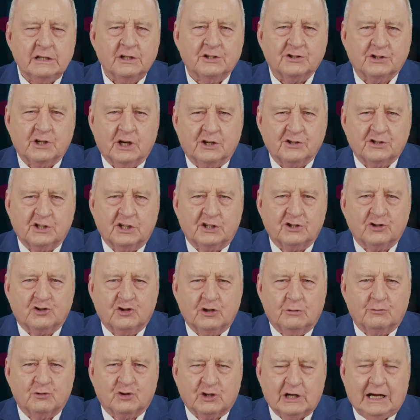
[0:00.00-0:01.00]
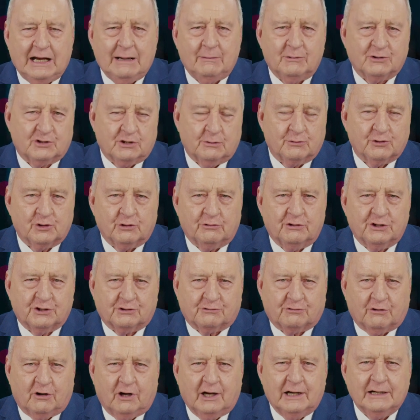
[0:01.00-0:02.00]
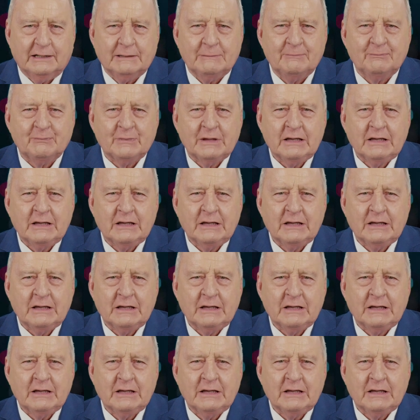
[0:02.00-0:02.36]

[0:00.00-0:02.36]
So says Jim Chalmers. I'm sure he's right.